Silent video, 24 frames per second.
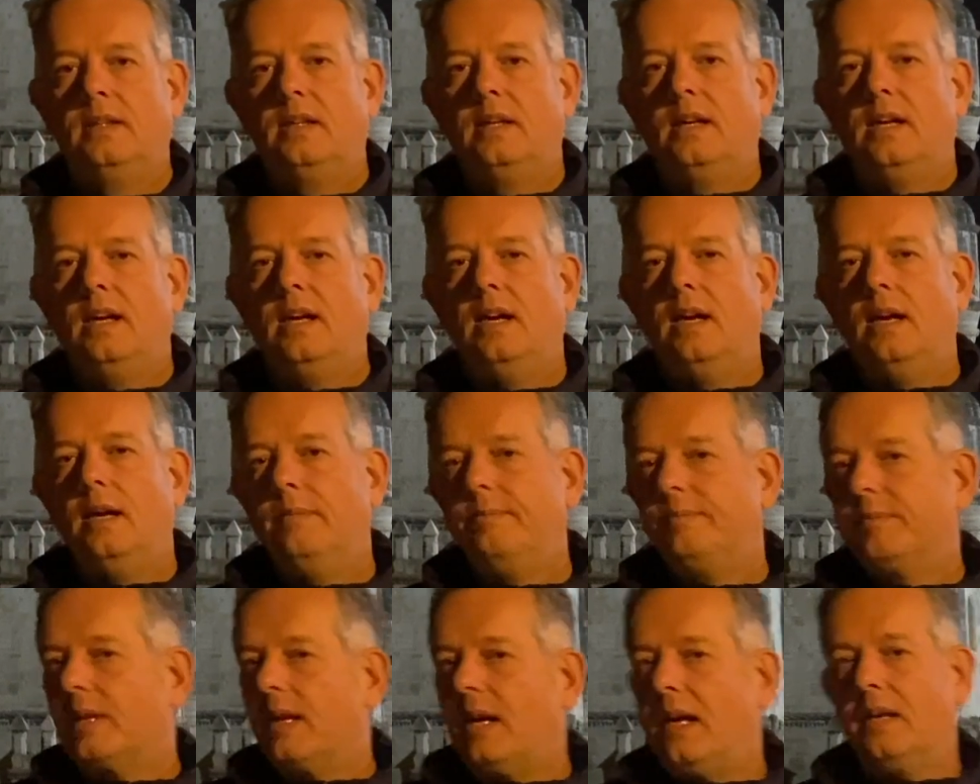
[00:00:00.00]

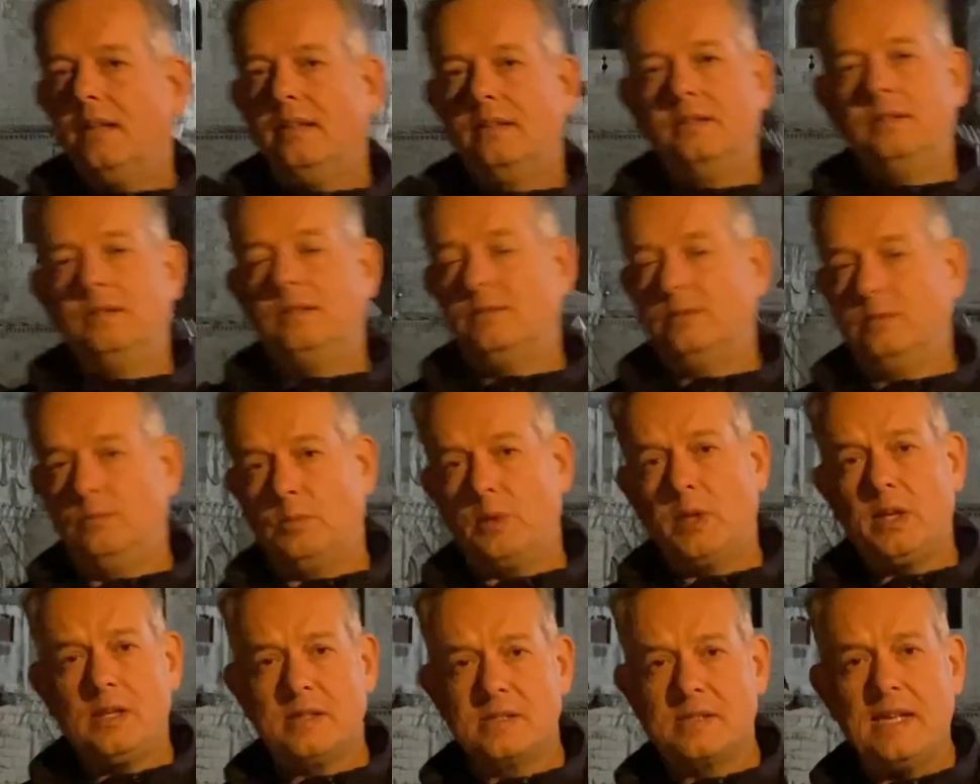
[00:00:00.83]
And
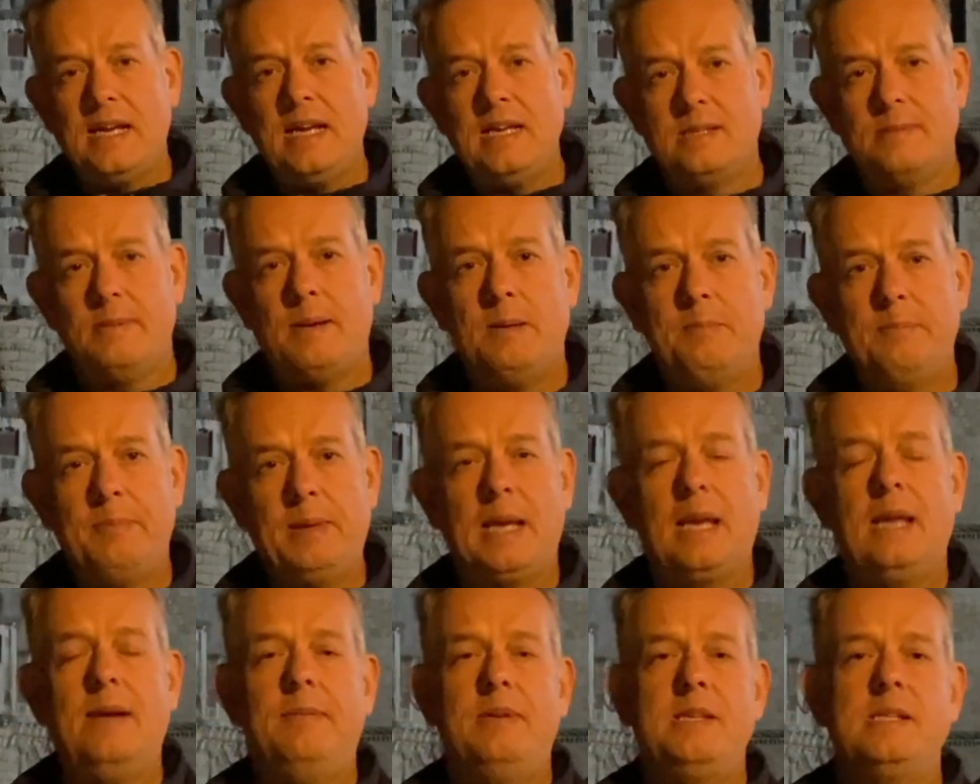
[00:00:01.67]
what I'll say is about
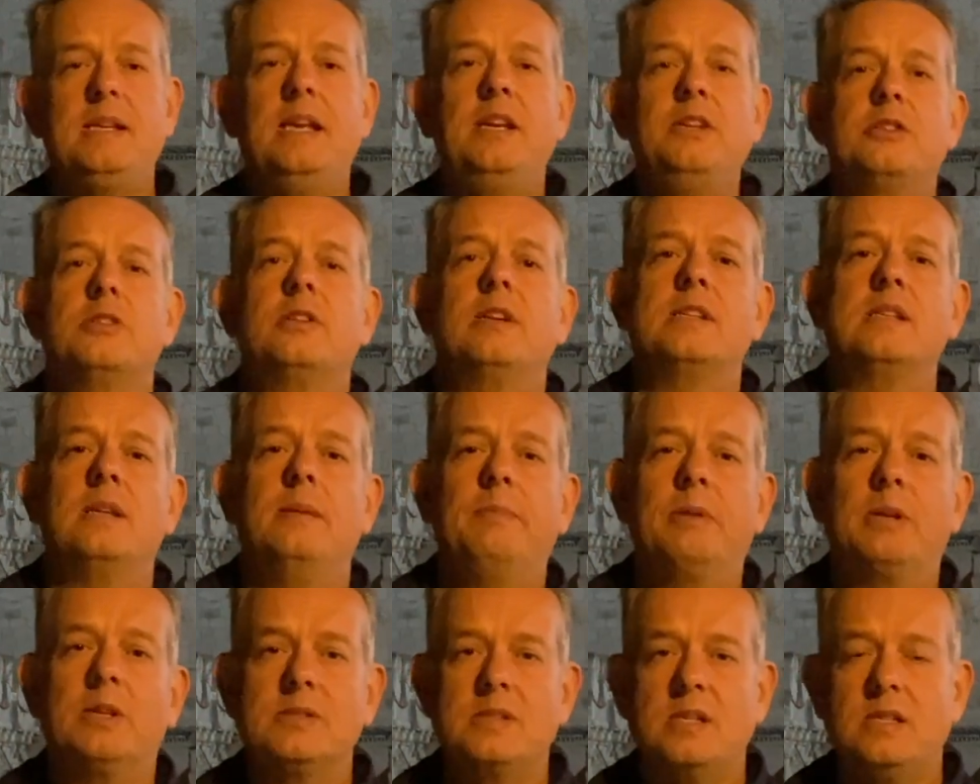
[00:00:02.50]
Belém, it's interesting
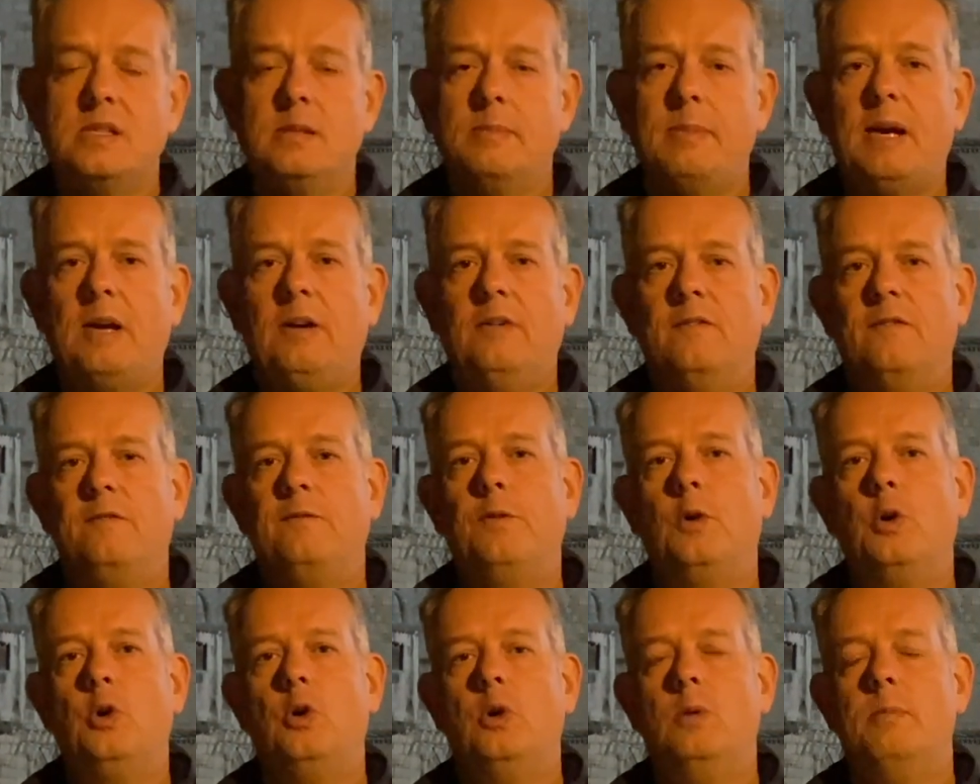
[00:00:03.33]
because it's about
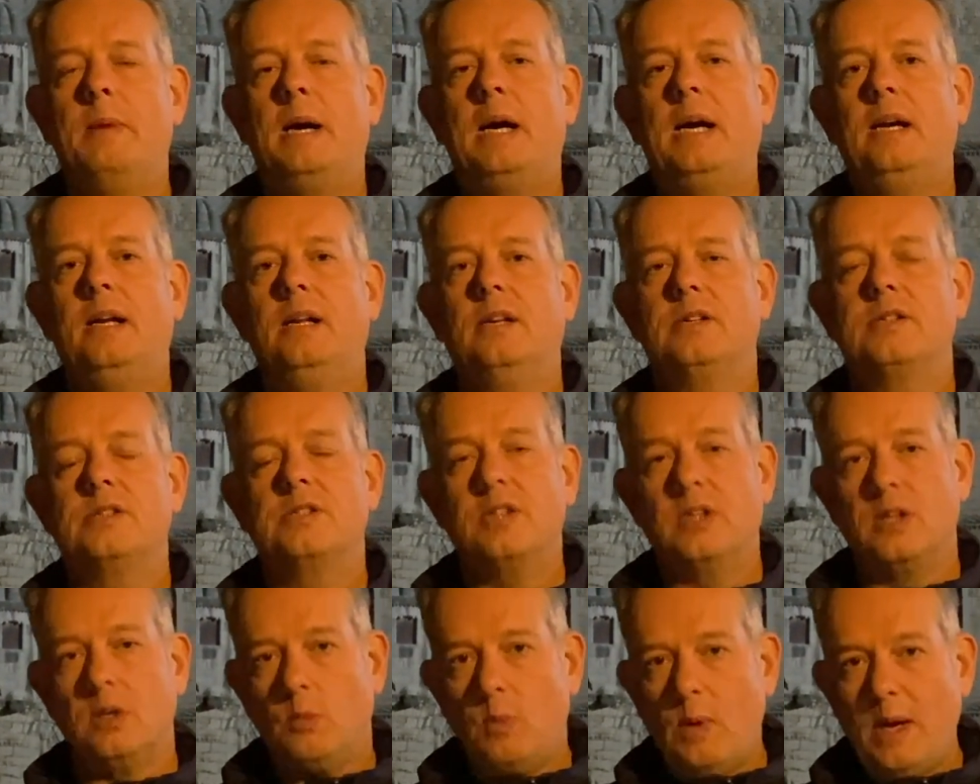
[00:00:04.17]
4 miles to
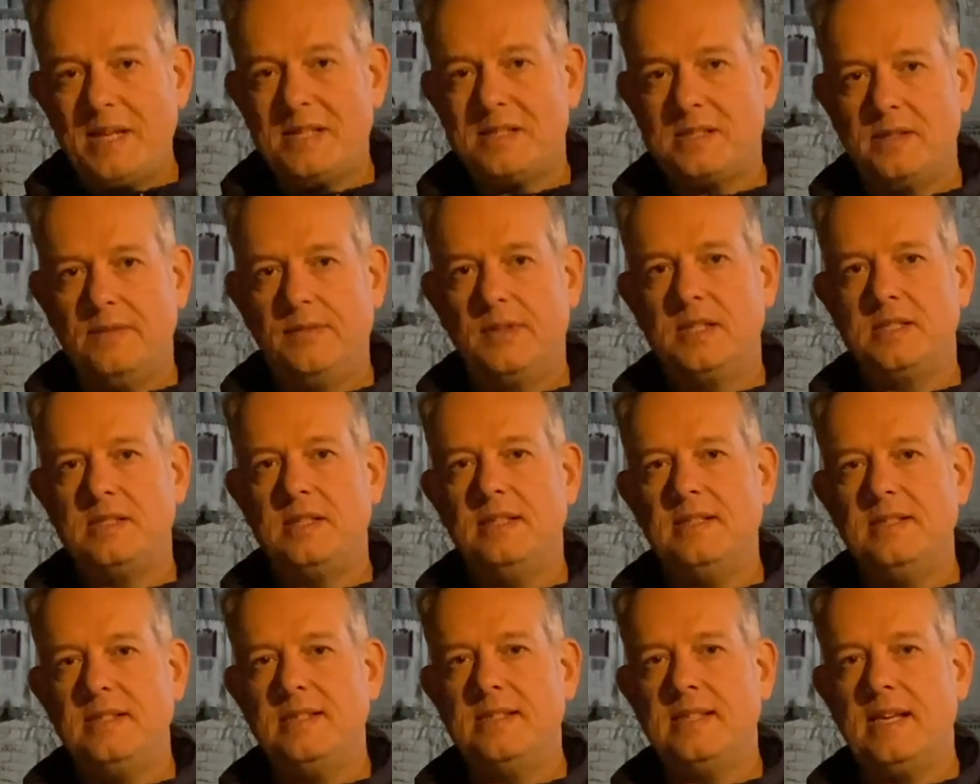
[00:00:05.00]
the west of the
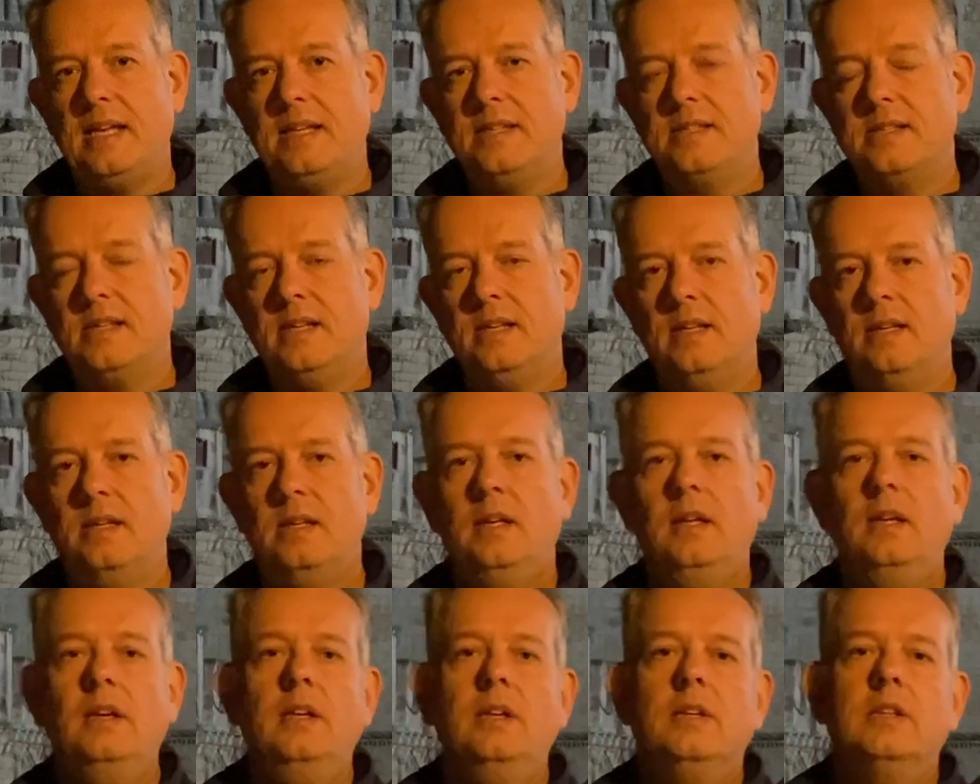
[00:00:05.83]
city centre.
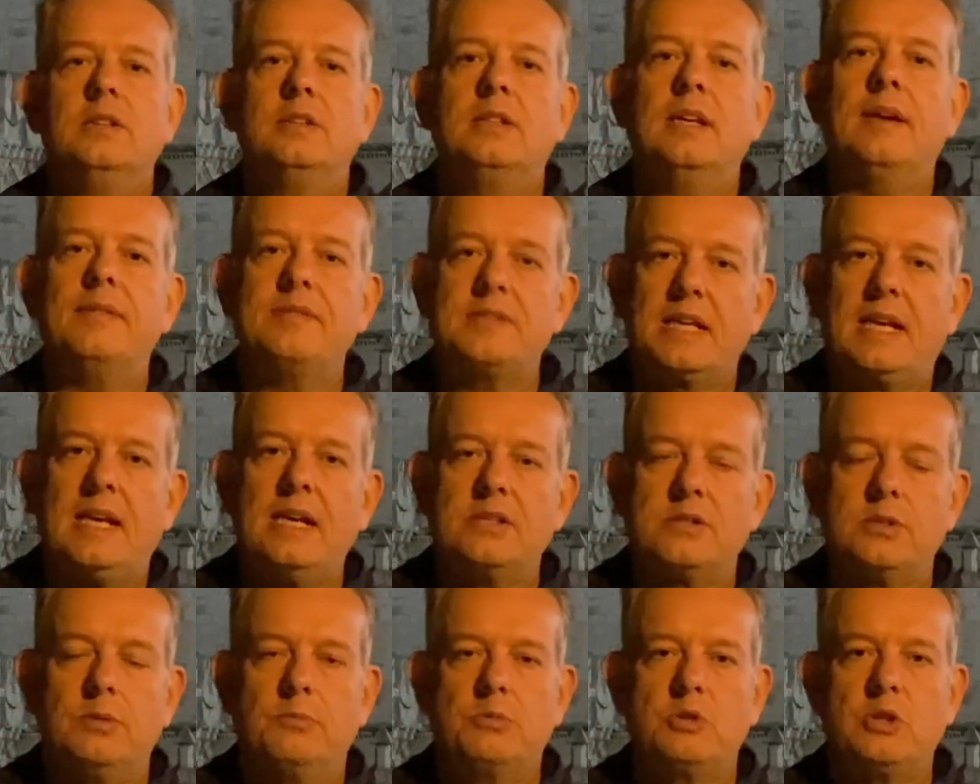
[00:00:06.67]
So you have to get
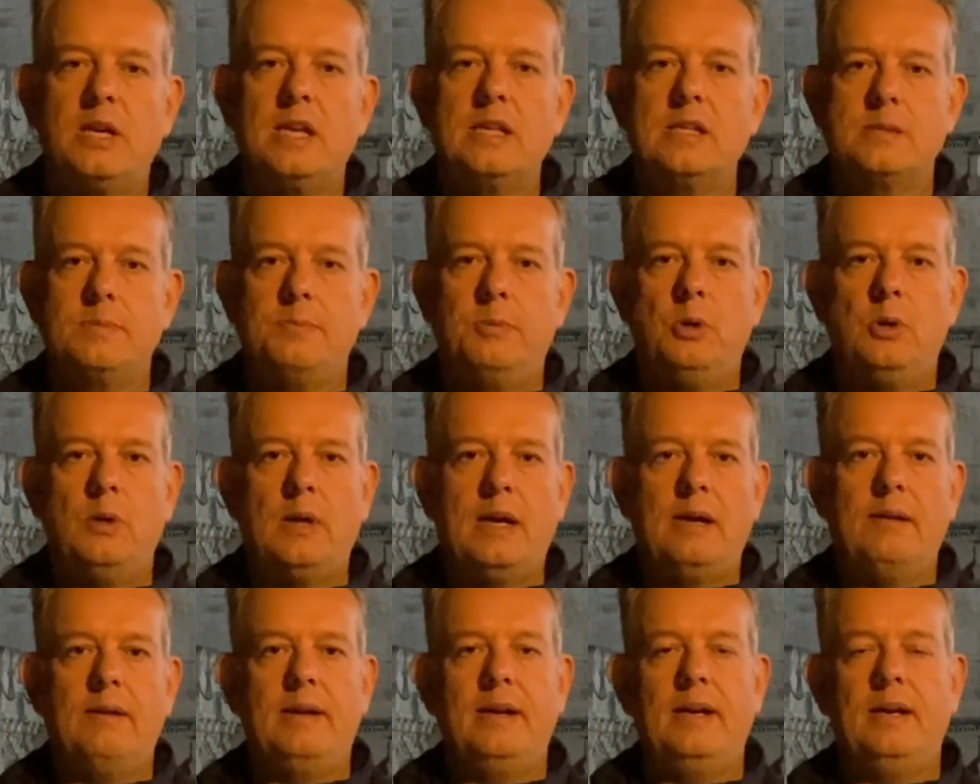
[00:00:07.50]
some transport
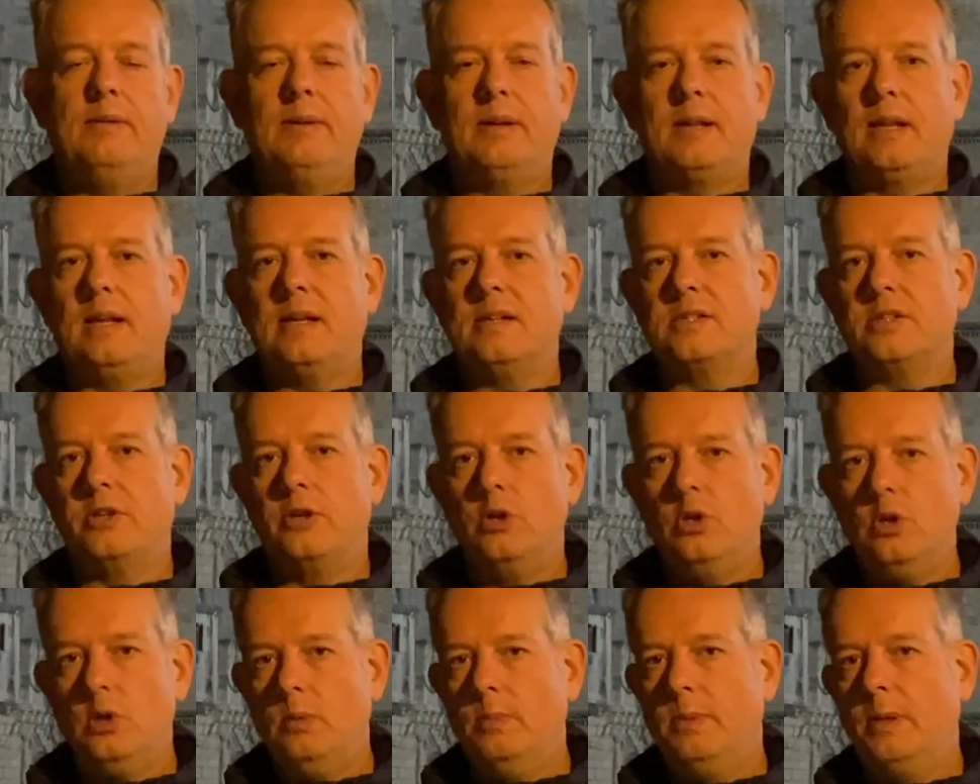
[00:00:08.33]
out here, whether that's an
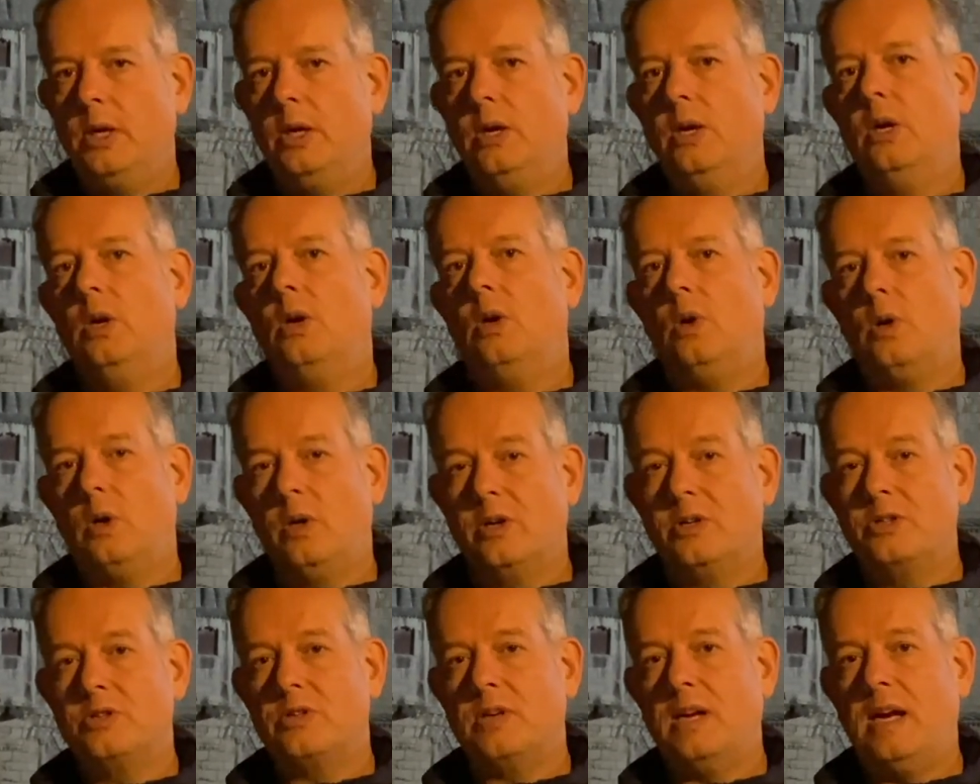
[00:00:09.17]
Uber or
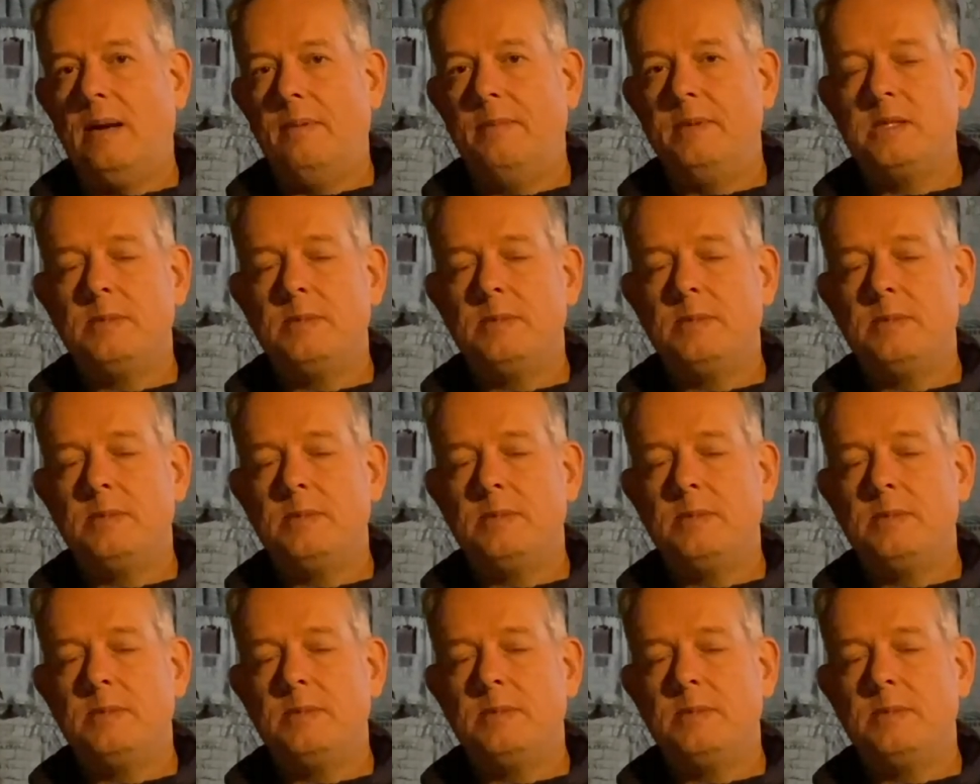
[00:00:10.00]
a tram.